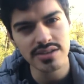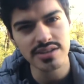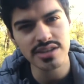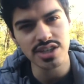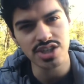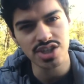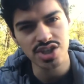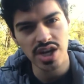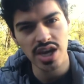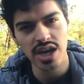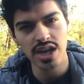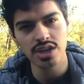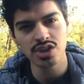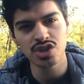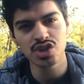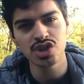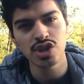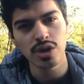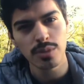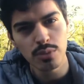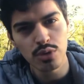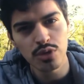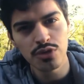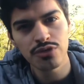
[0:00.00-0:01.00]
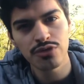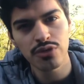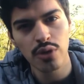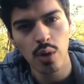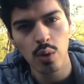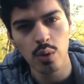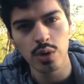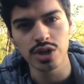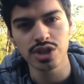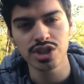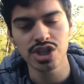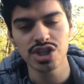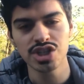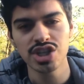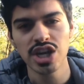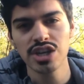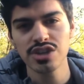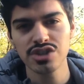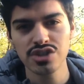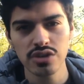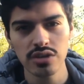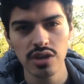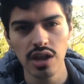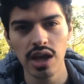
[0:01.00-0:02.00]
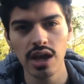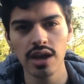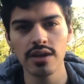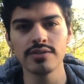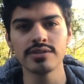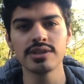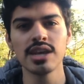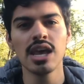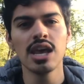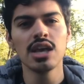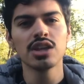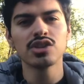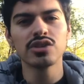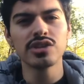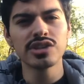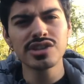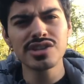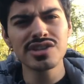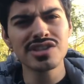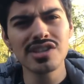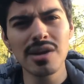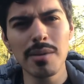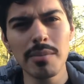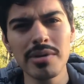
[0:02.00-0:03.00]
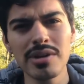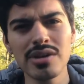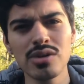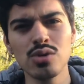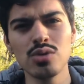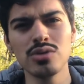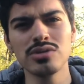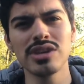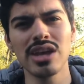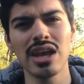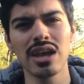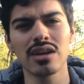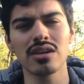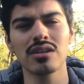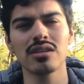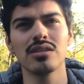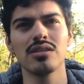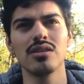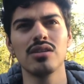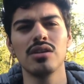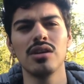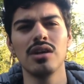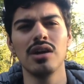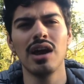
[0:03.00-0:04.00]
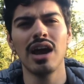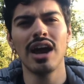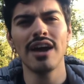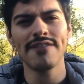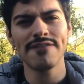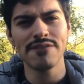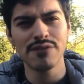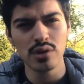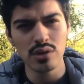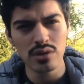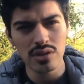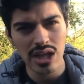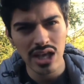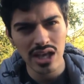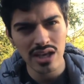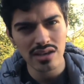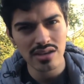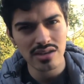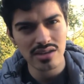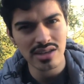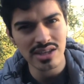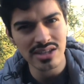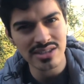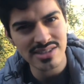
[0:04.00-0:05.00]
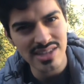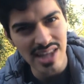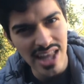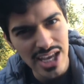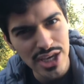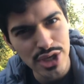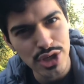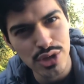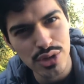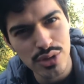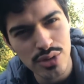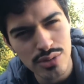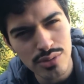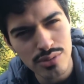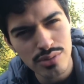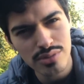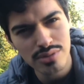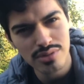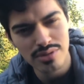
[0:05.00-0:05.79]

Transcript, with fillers: the change to move forward, to change their lives. So this is somebody who's like, I feel like is like you.